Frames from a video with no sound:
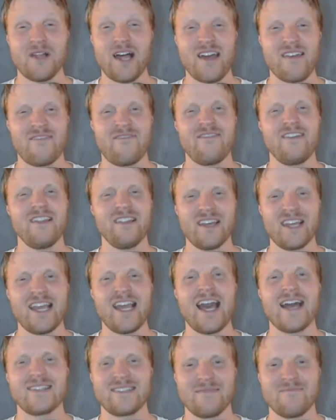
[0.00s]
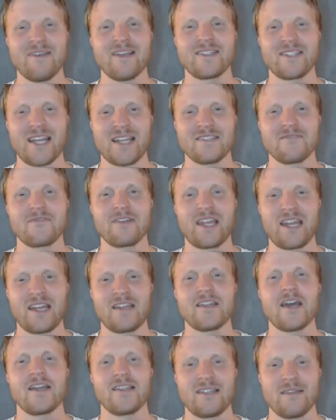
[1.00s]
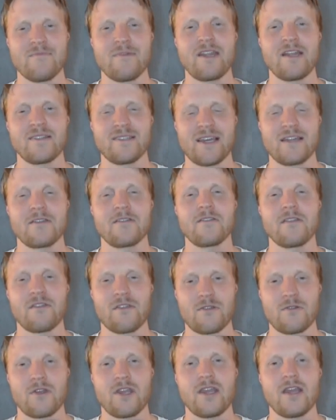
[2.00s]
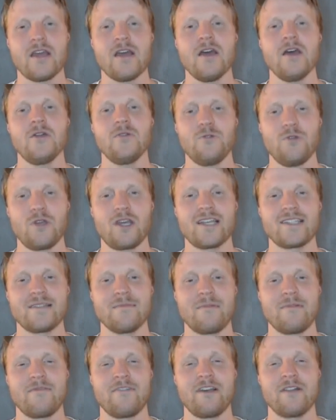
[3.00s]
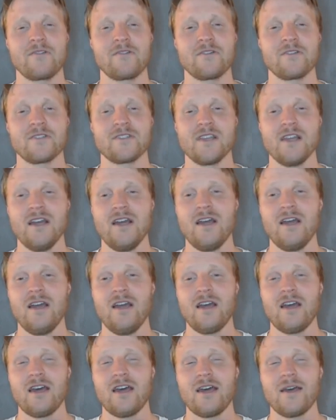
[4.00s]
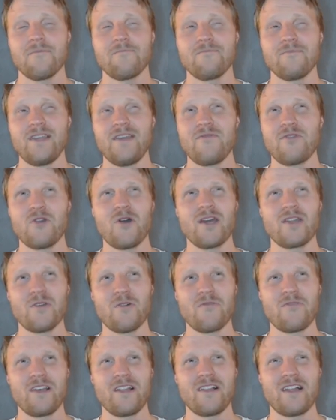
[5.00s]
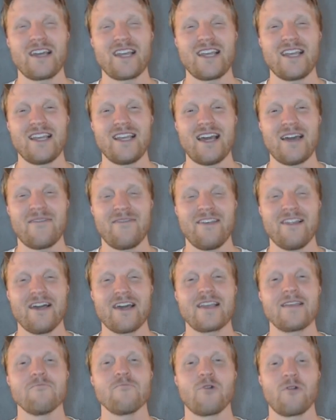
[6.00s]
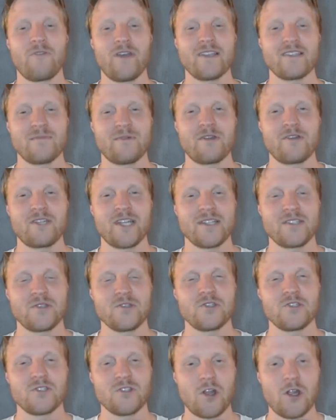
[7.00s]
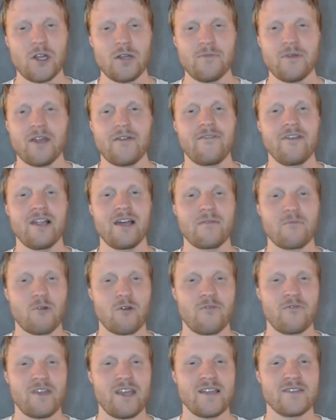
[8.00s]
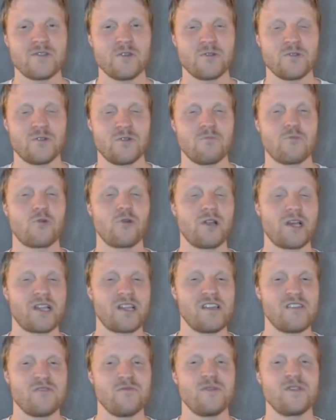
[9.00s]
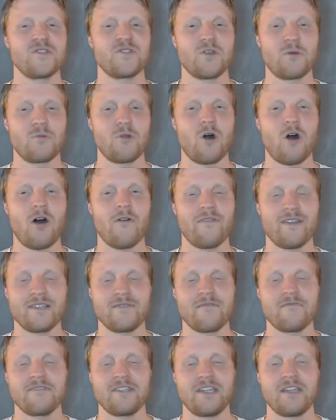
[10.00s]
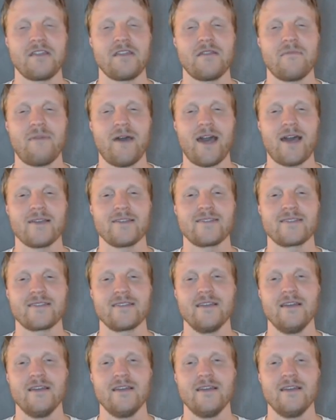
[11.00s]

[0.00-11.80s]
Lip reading: I feel like he has the best chance of getting 90 minutes out of the 3 Newcastle midfielders. Even though I don't feel like I feel like Murphy has a better chance to start, but I feel like Murphy is also more likely to be subbed off as we've seen in the past.